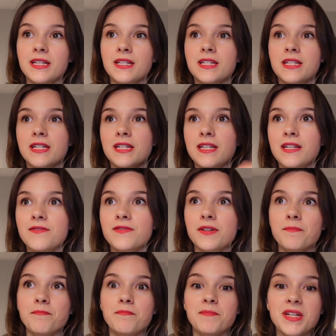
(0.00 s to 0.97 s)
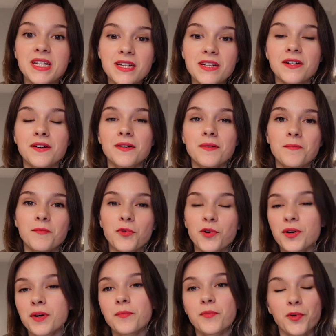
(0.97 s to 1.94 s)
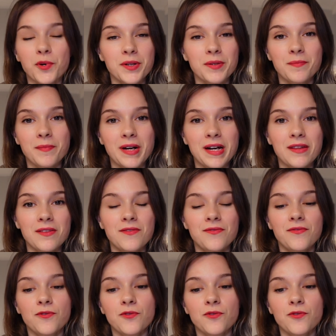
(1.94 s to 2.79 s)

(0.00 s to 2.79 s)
it's an even bigger, more important month